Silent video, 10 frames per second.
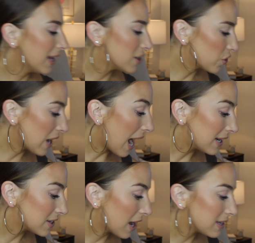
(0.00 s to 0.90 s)
So
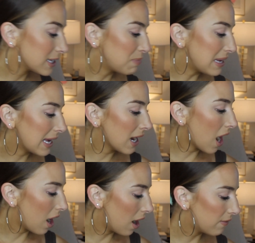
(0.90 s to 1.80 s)
yeah, speaking
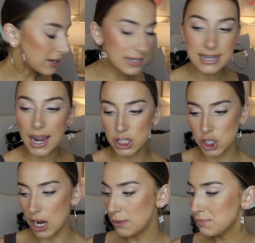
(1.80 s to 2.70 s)
of
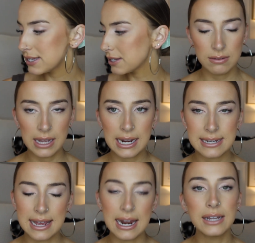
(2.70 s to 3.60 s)
touch-ups, like I
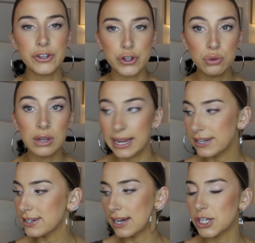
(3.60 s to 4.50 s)
said, I do like
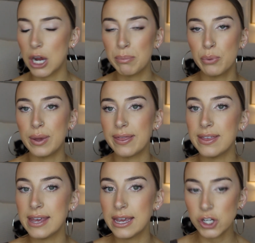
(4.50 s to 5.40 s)
to touch up with
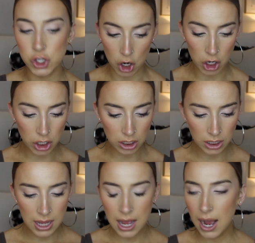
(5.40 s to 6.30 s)
the dark
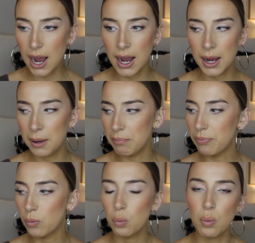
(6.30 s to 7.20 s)

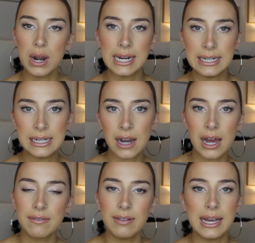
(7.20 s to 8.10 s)
when I need
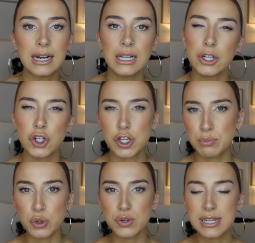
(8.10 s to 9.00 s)
kind of like a little
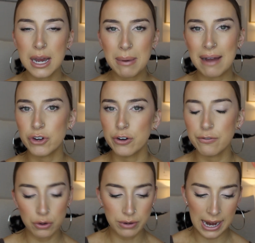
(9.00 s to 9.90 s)
spruce up after a
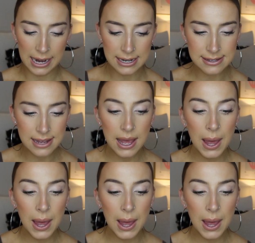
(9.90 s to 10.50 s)
few days.